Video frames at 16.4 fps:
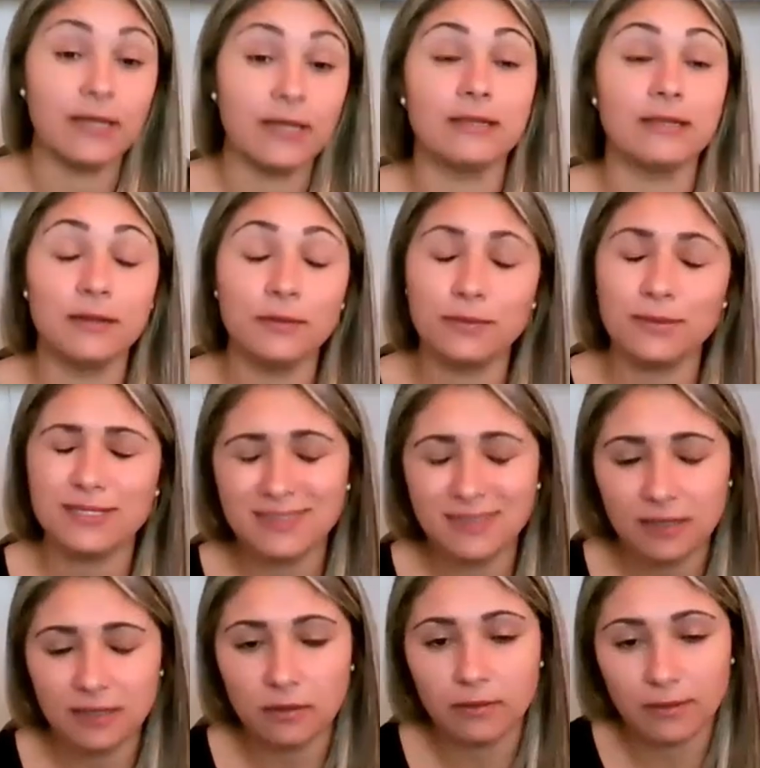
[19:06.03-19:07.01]
And it
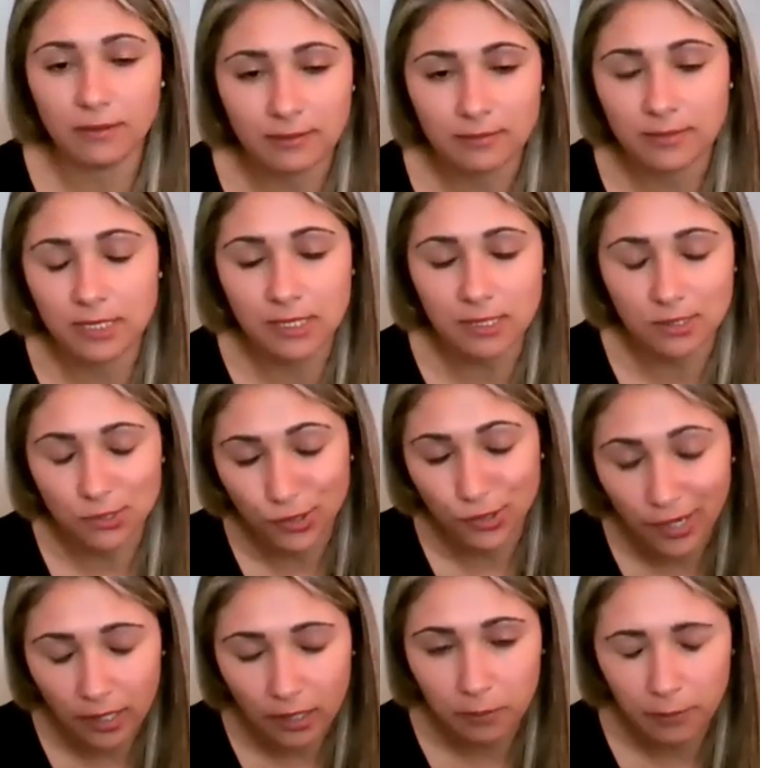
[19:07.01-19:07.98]
was, you know, it did the
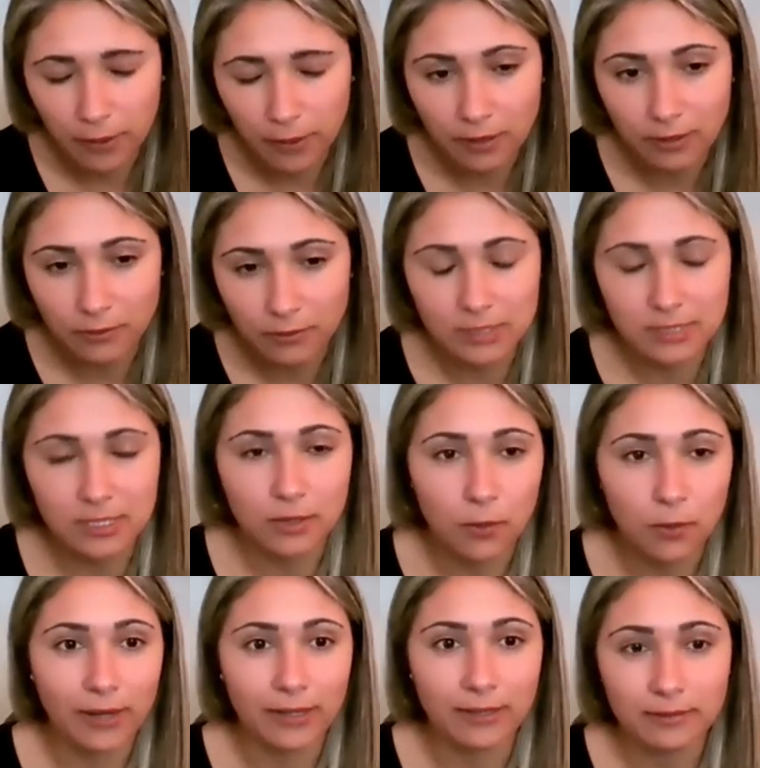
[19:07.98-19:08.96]
trick, but it wasn't
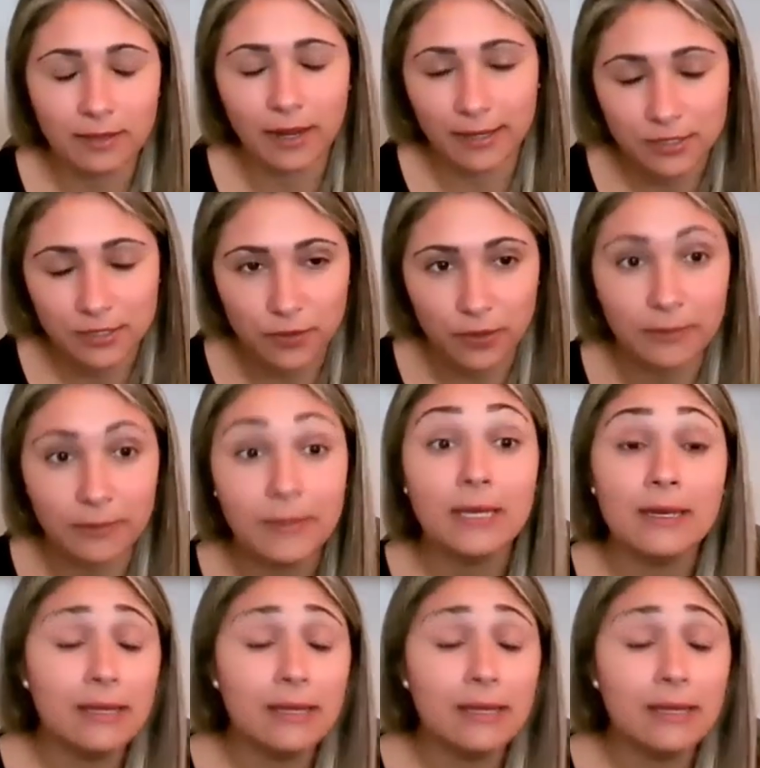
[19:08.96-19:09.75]
quite ice cream.